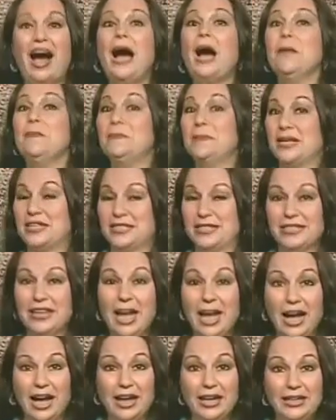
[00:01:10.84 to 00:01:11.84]

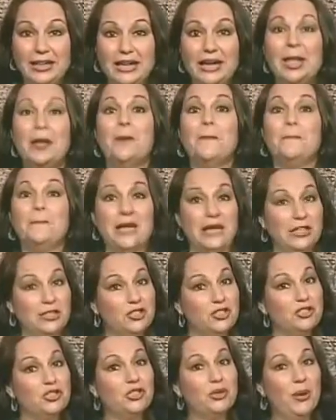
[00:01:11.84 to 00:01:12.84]
Abrazar
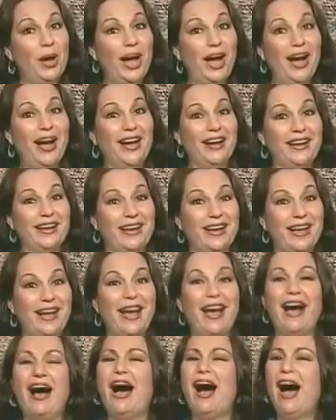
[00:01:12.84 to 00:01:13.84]
means to hug.
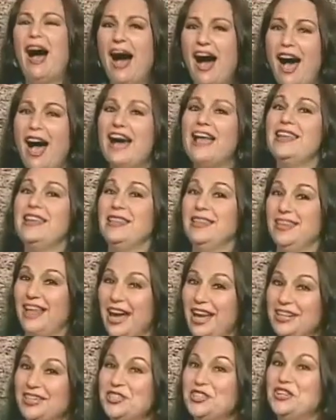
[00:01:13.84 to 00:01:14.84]
I
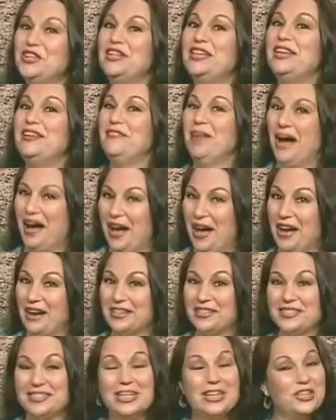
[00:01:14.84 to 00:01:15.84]
like to give
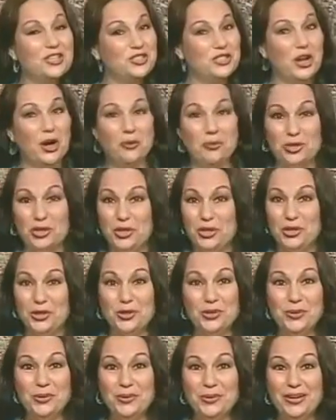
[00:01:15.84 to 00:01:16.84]
hugs, don't
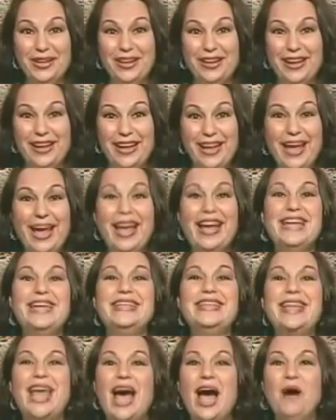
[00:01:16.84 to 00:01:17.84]
you?
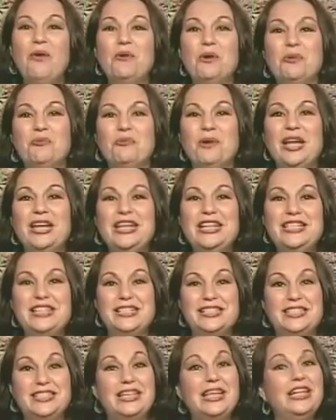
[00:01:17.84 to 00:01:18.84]
Now we're ready
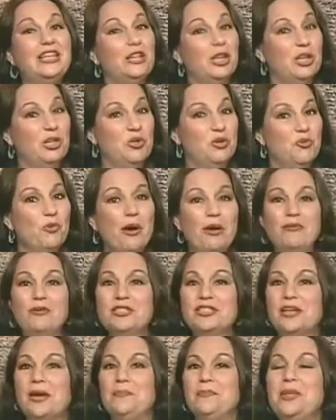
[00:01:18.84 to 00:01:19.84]
to sing the
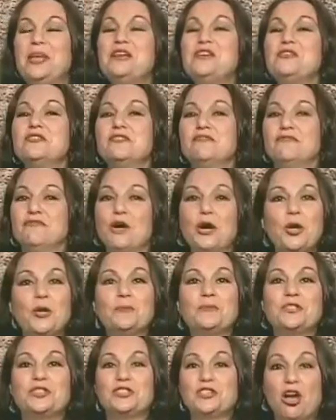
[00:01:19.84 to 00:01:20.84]
Nuevos Amigos
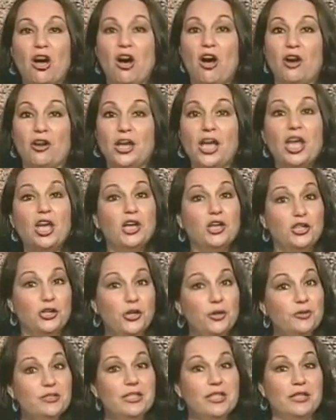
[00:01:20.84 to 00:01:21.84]
verb song
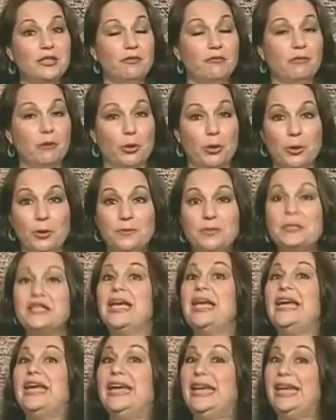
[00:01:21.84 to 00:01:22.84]
using the verbs
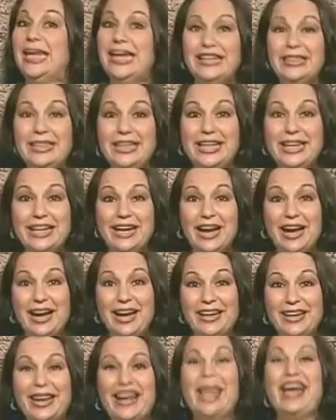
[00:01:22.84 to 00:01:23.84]

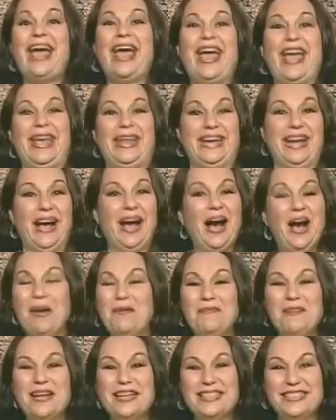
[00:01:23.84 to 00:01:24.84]
indicar and
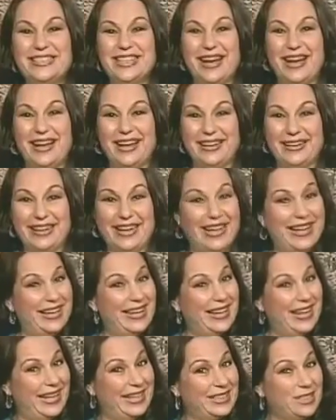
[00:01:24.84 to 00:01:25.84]
abrazar.
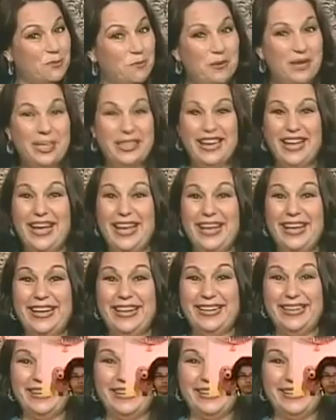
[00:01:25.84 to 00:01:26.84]
Let's
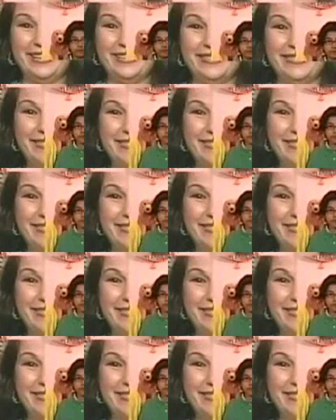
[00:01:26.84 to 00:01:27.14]
begin.